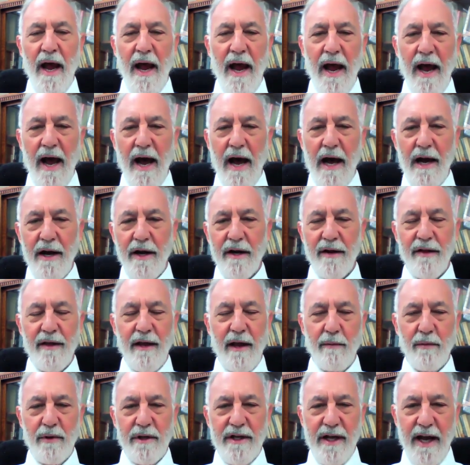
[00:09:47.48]
And
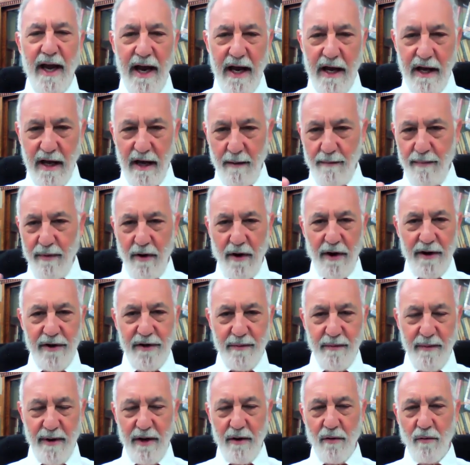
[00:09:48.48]
they would take a
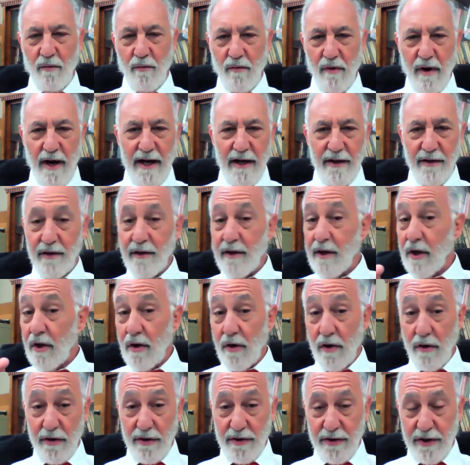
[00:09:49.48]
parchment, write the
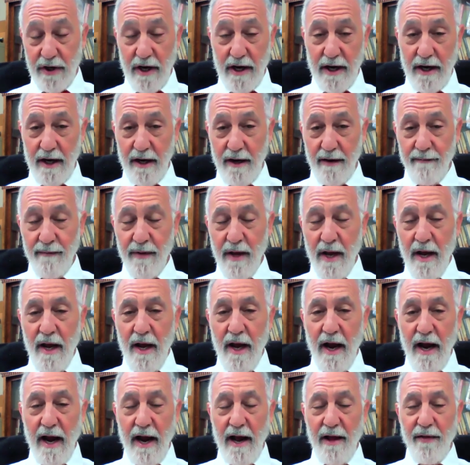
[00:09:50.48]
curse on it,
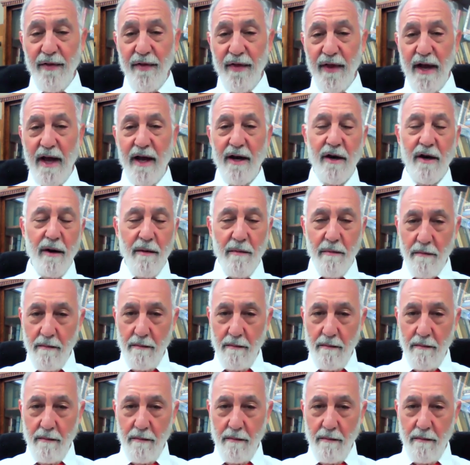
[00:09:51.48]
and then